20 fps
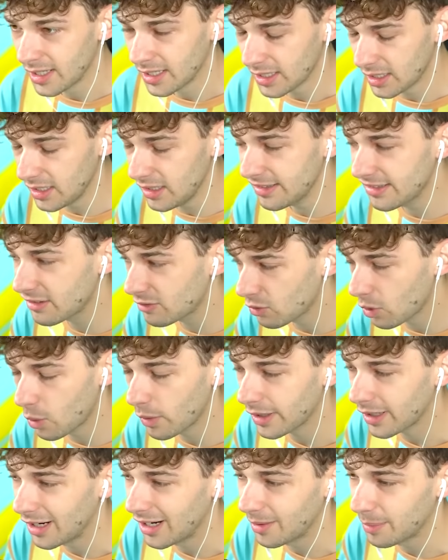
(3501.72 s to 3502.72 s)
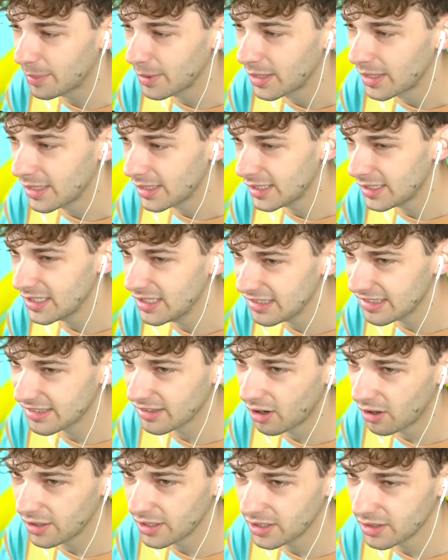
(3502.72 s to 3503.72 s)
He is growing up. He is
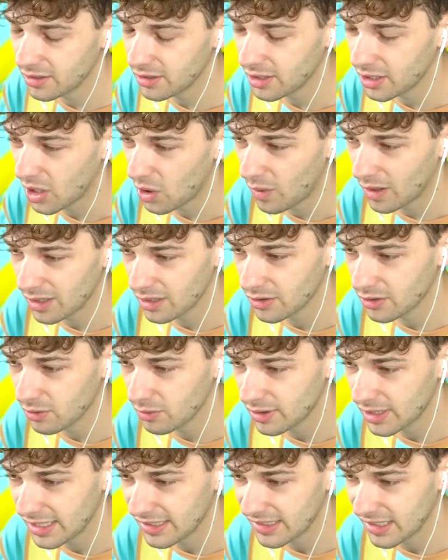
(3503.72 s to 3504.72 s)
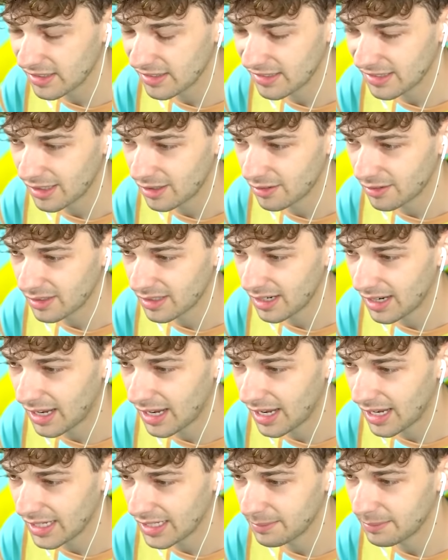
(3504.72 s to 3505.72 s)
starting to, you know, want to do things on his own.
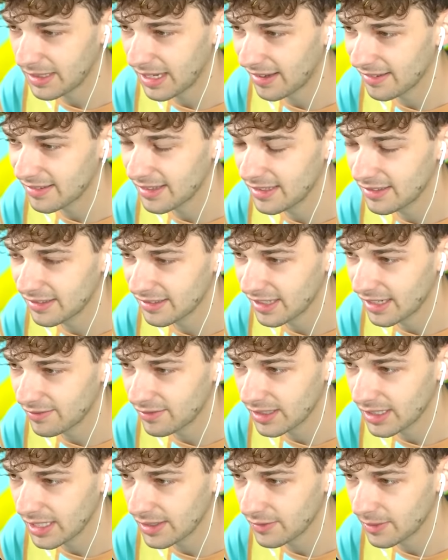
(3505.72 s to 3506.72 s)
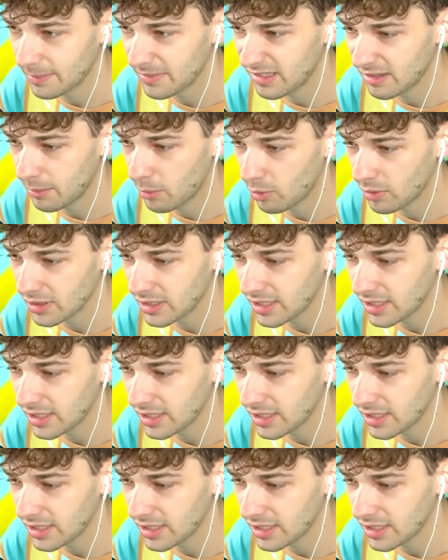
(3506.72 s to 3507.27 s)
I guess I just have to give him some more